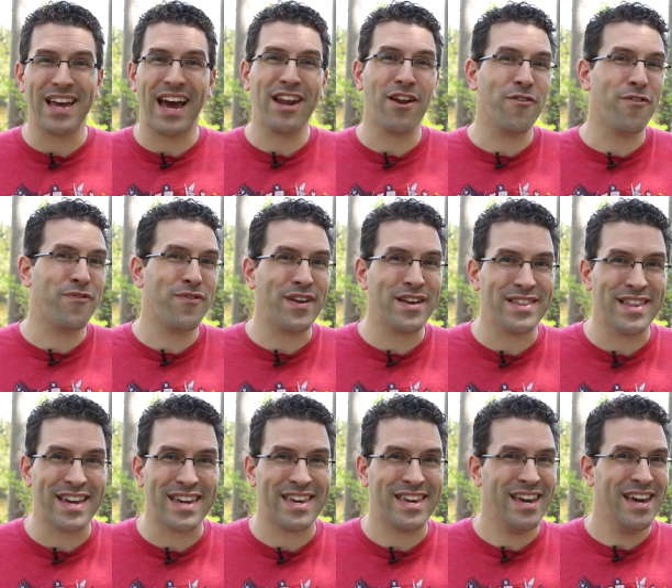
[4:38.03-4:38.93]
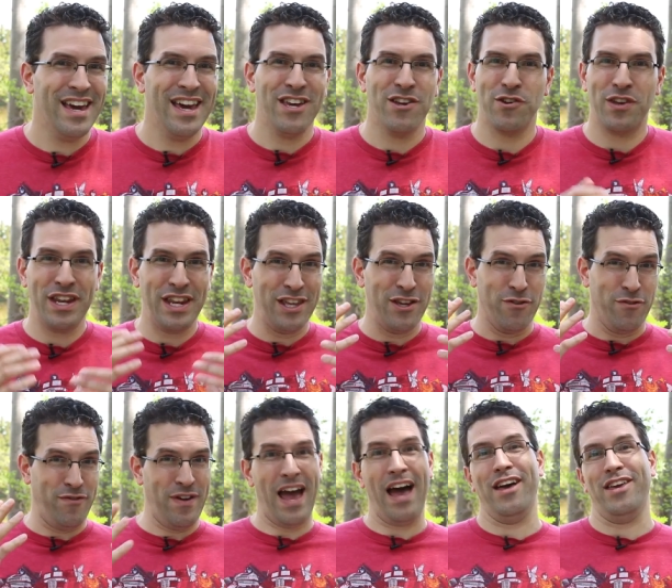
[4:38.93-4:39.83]
I don't feel like you're getting
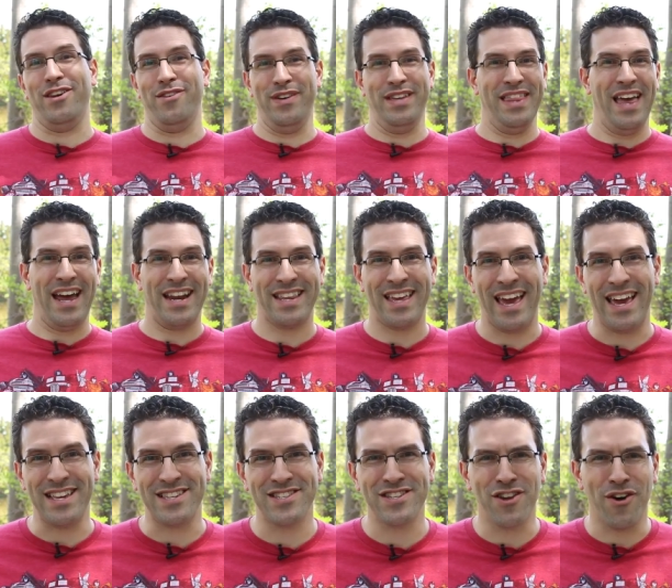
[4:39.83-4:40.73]
your value in that case.